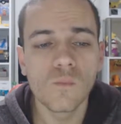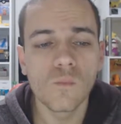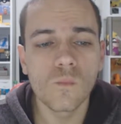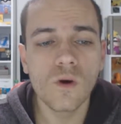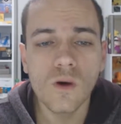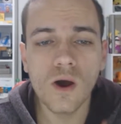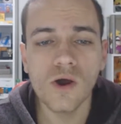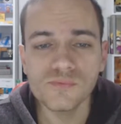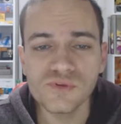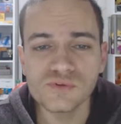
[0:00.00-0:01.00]
Well, I
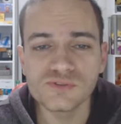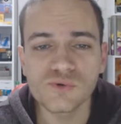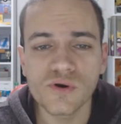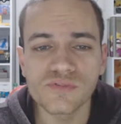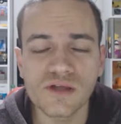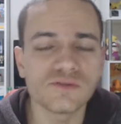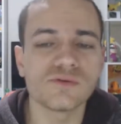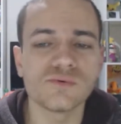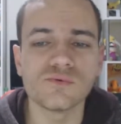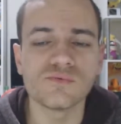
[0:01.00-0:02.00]
hope you enjoyed that
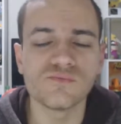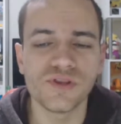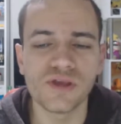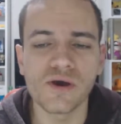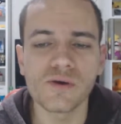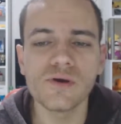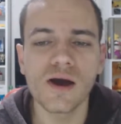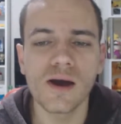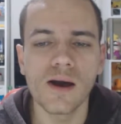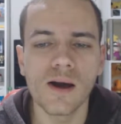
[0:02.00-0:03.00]
little video.
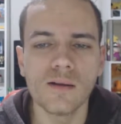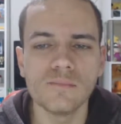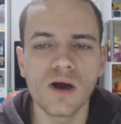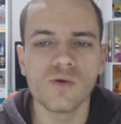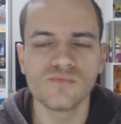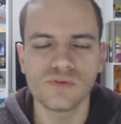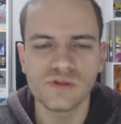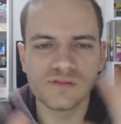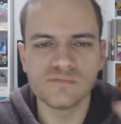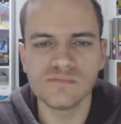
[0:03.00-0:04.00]
Um,
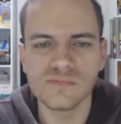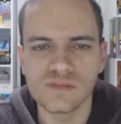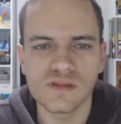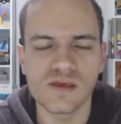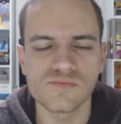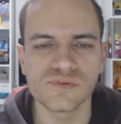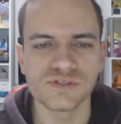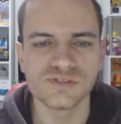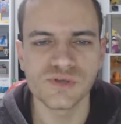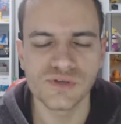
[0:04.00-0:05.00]
hopefully, everything's
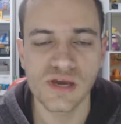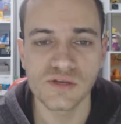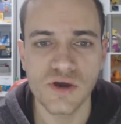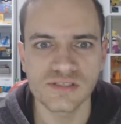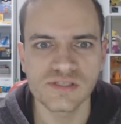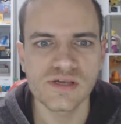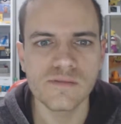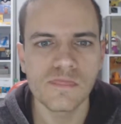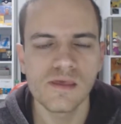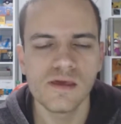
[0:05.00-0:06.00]
turned out nicely
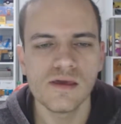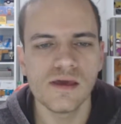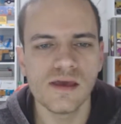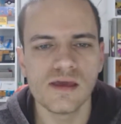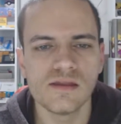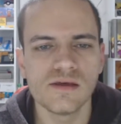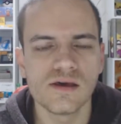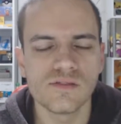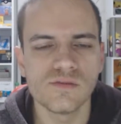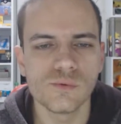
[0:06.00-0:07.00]
and uh,
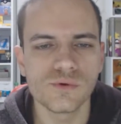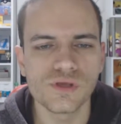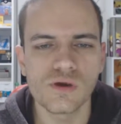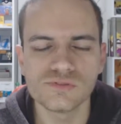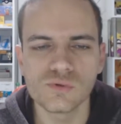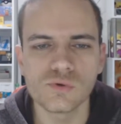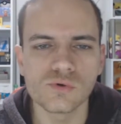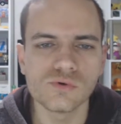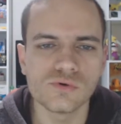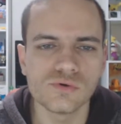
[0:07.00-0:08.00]
the audio's all
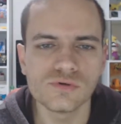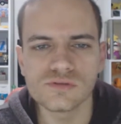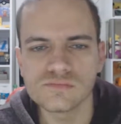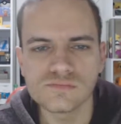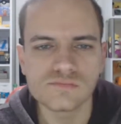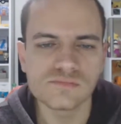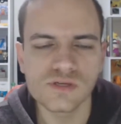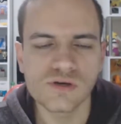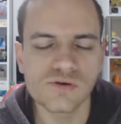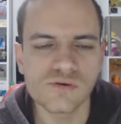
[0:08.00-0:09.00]
good and you
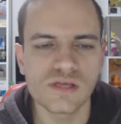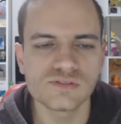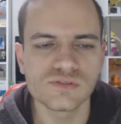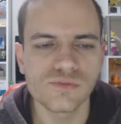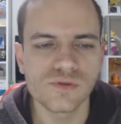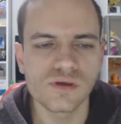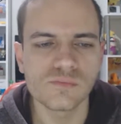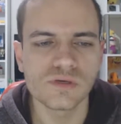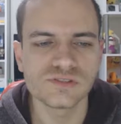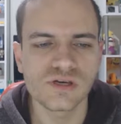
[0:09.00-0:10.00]
know and that sort of thing
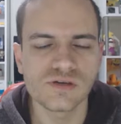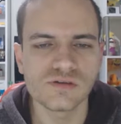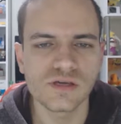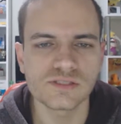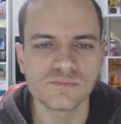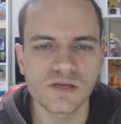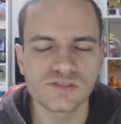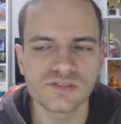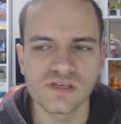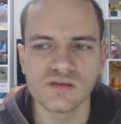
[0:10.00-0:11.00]
but uh, expect to
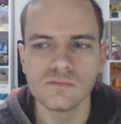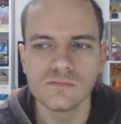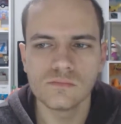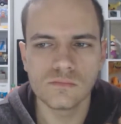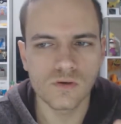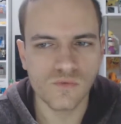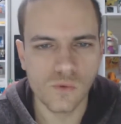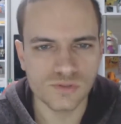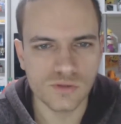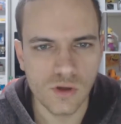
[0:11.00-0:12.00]
see of
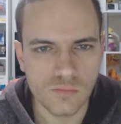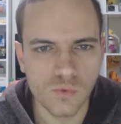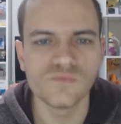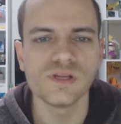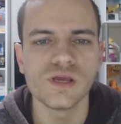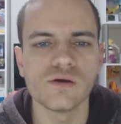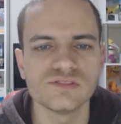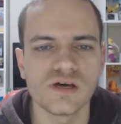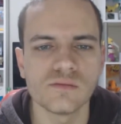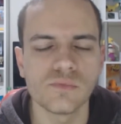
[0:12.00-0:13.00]
course a lot more videos
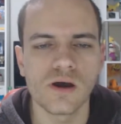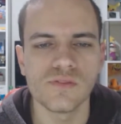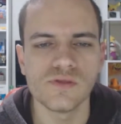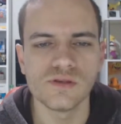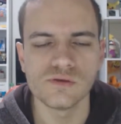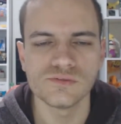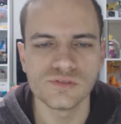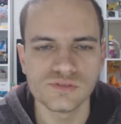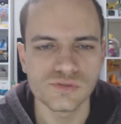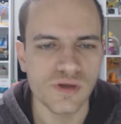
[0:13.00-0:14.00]
done by the new
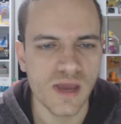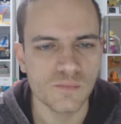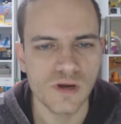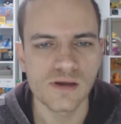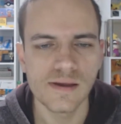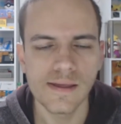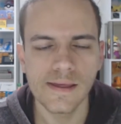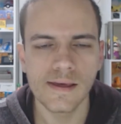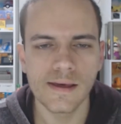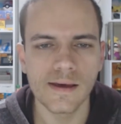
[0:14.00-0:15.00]
digital camera
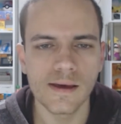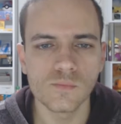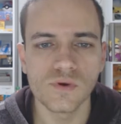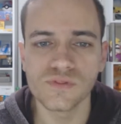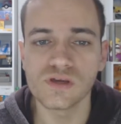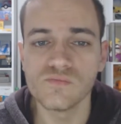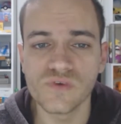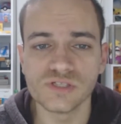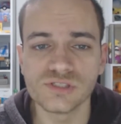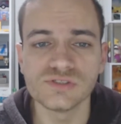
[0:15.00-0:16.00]
um, when the
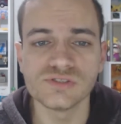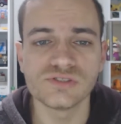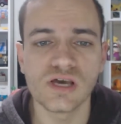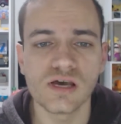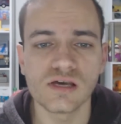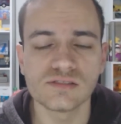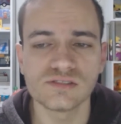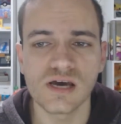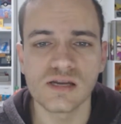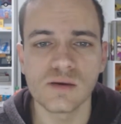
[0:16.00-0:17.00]
conventions uh,
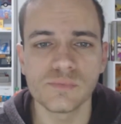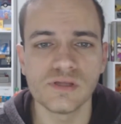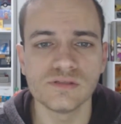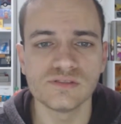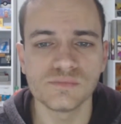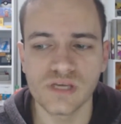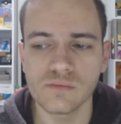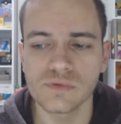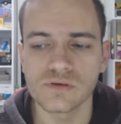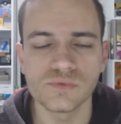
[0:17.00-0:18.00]
start up in
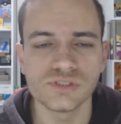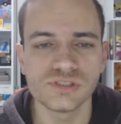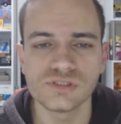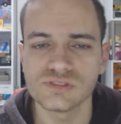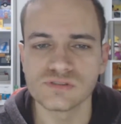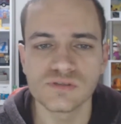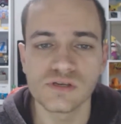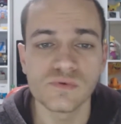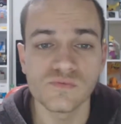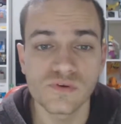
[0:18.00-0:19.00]
September which is going to
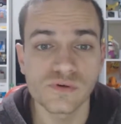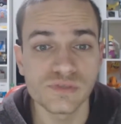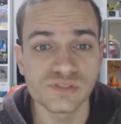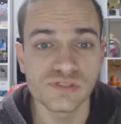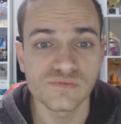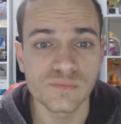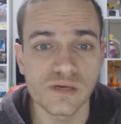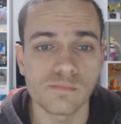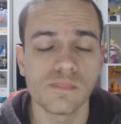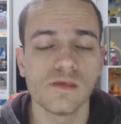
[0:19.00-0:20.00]
be very busy for me
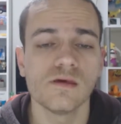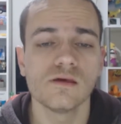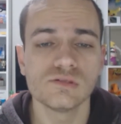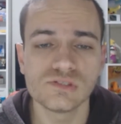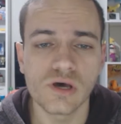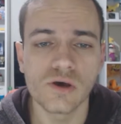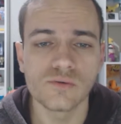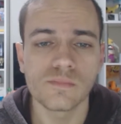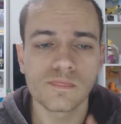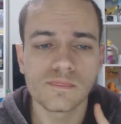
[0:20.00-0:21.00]
so
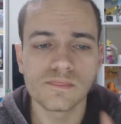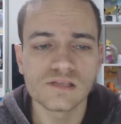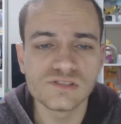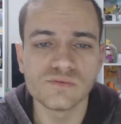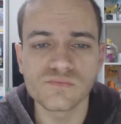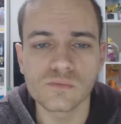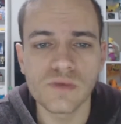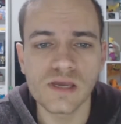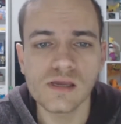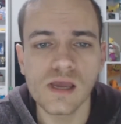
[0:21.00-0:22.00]
that's it from
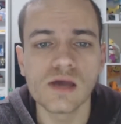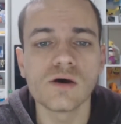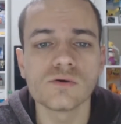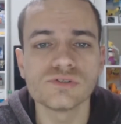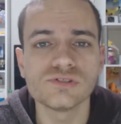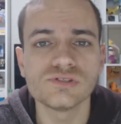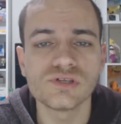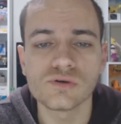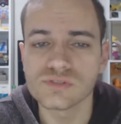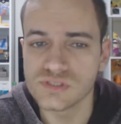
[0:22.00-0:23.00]
me and I
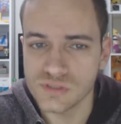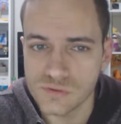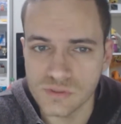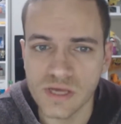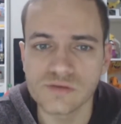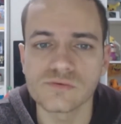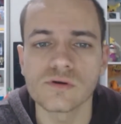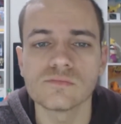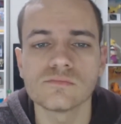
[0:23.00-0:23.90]
shall see you later on